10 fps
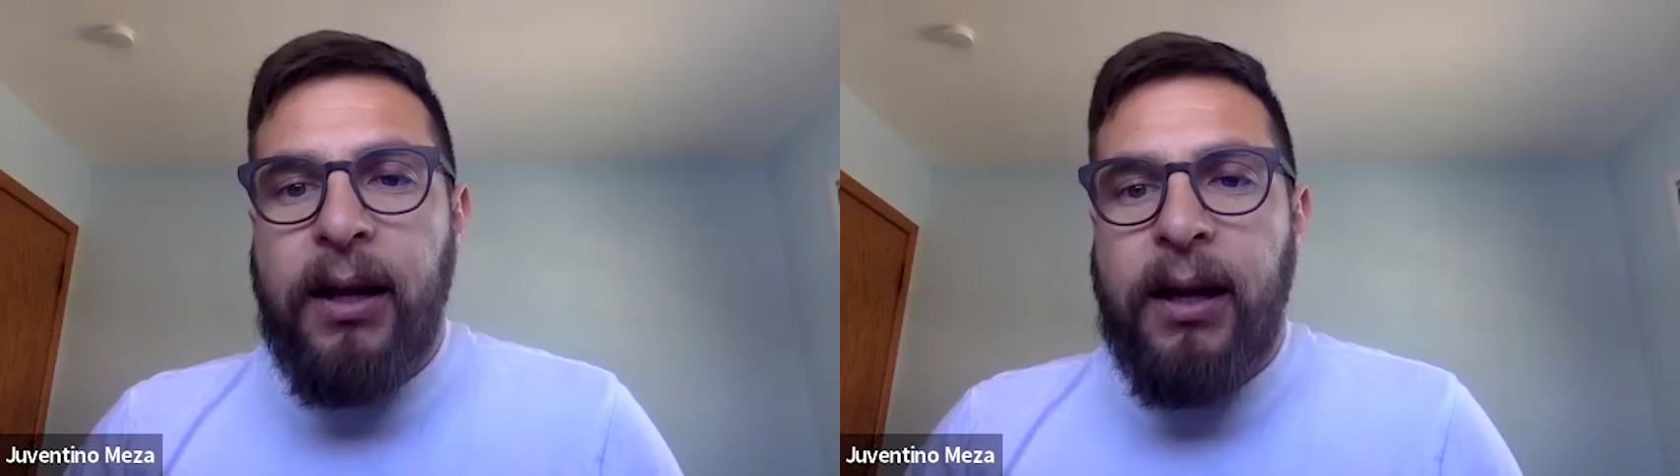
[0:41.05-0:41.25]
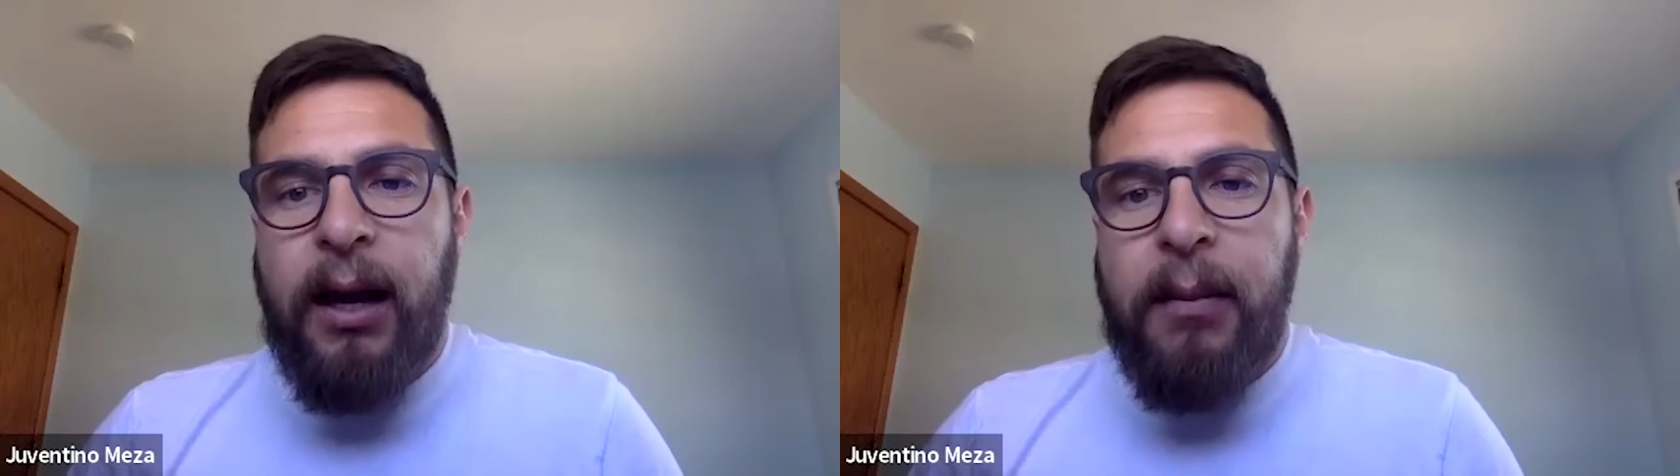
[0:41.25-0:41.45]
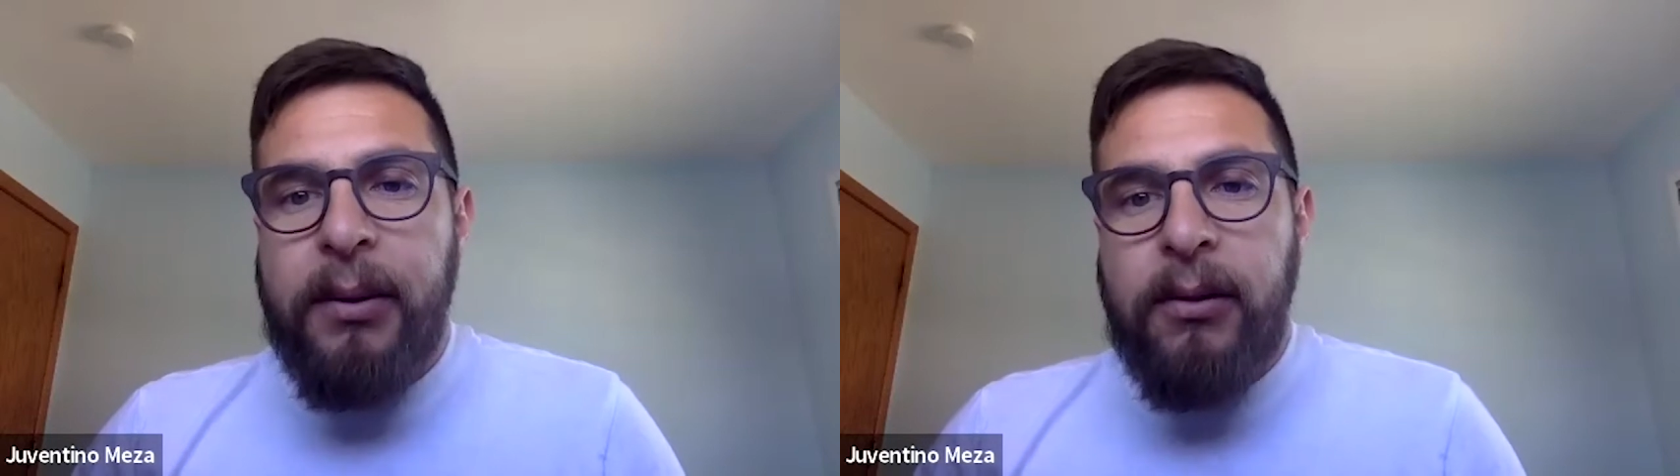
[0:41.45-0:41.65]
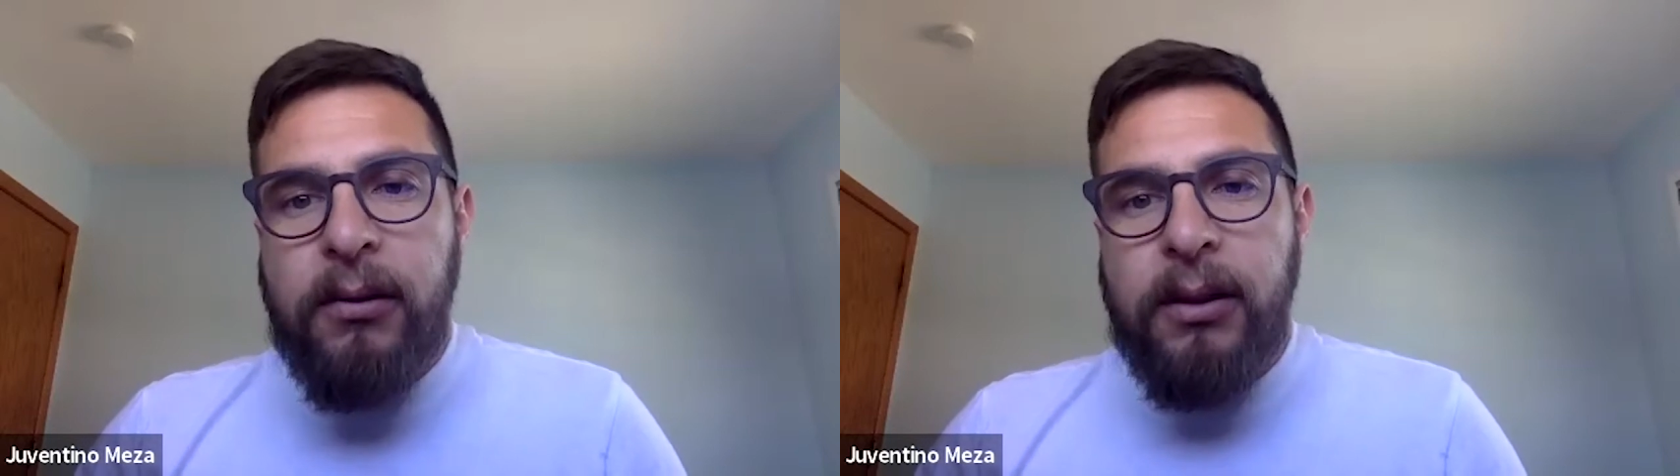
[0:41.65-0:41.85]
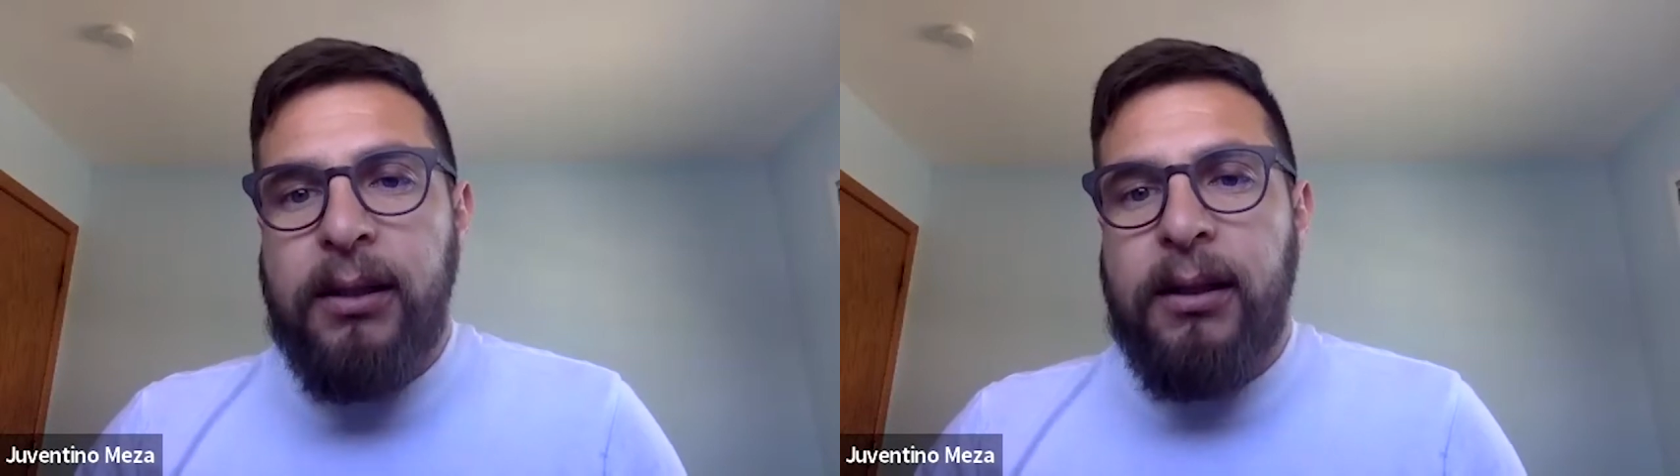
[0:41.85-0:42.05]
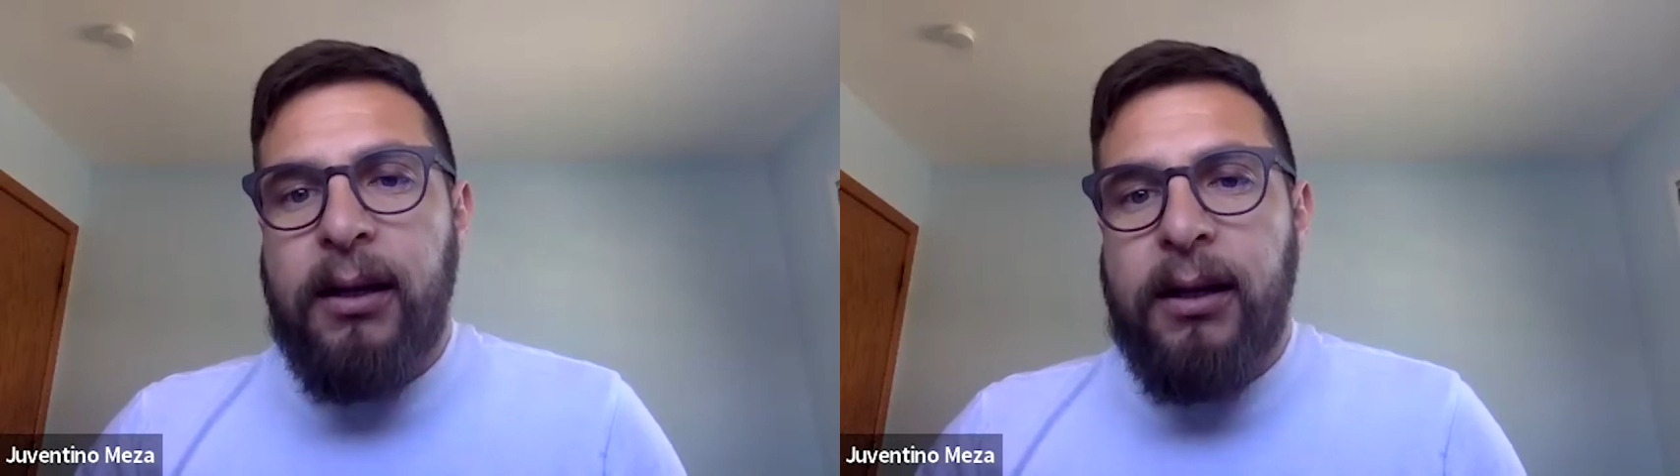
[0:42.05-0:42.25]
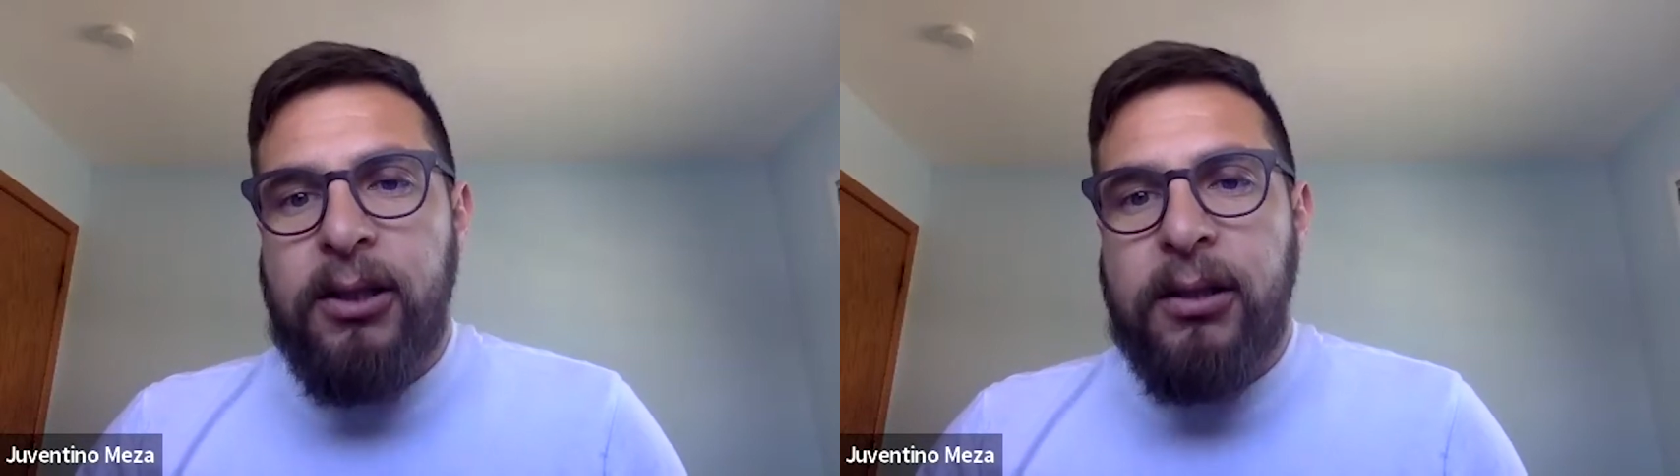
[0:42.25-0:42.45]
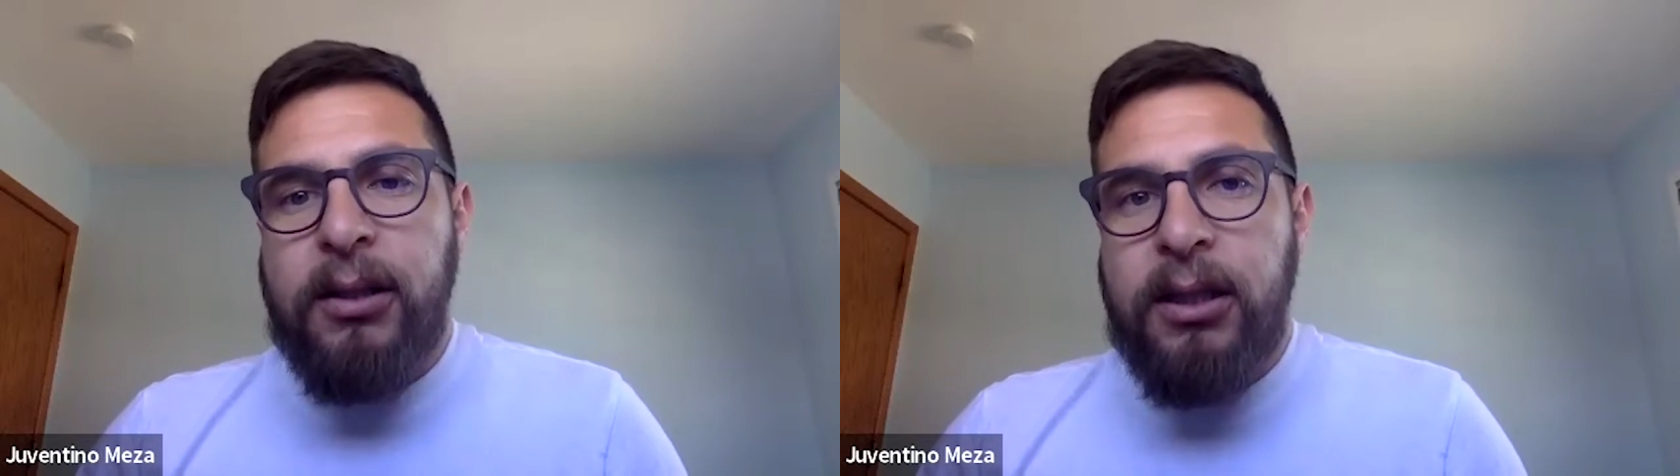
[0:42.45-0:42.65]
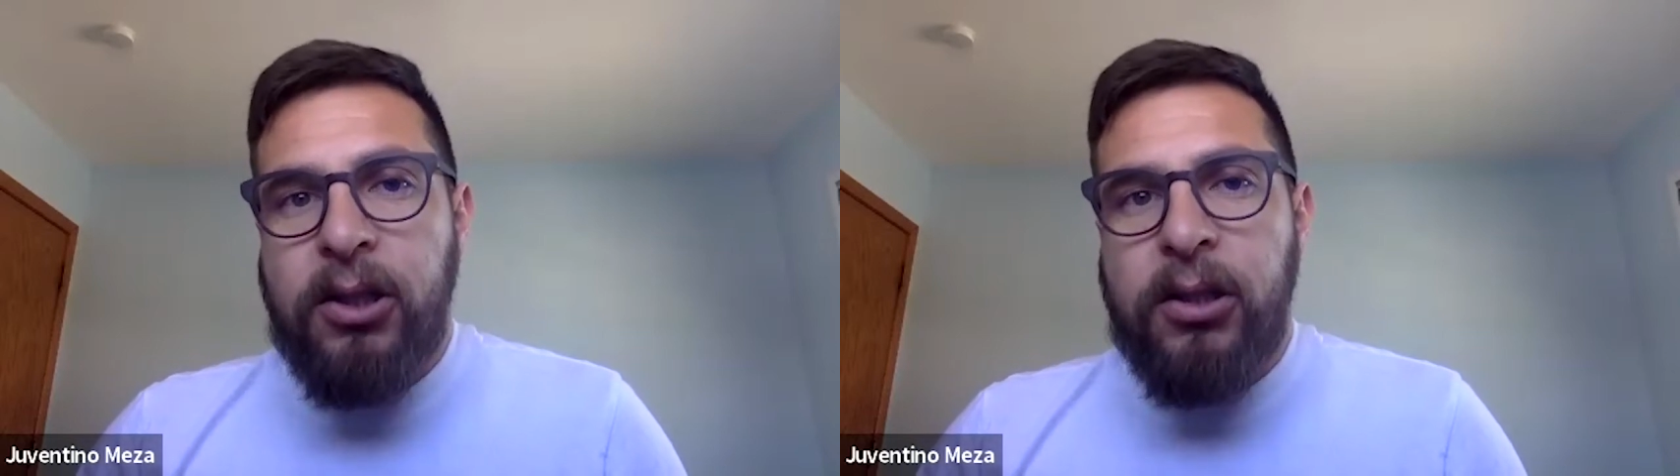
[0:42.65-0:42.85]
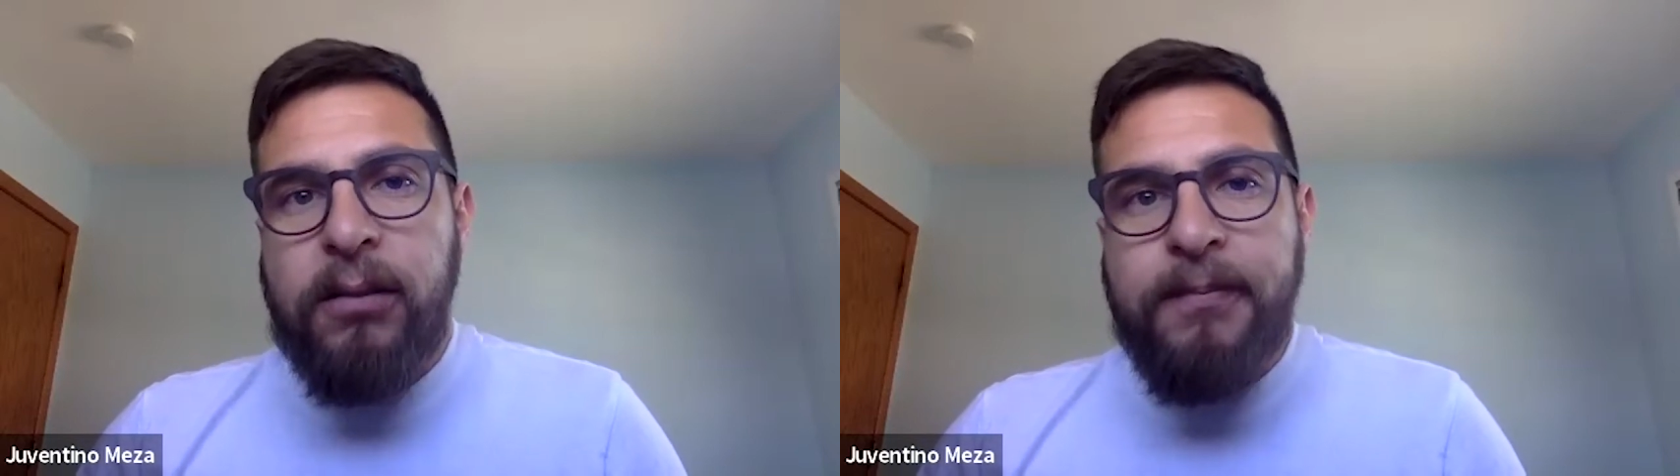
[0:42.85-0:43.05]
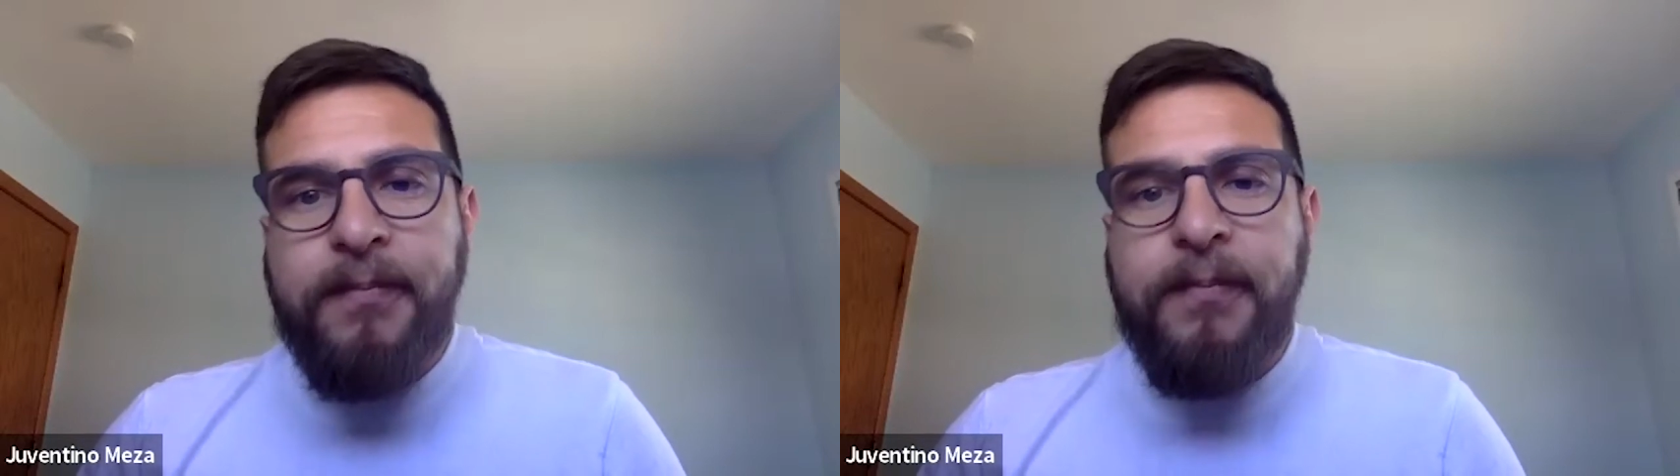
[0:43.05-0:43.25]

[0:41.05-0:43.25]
the Capitol and the legislature.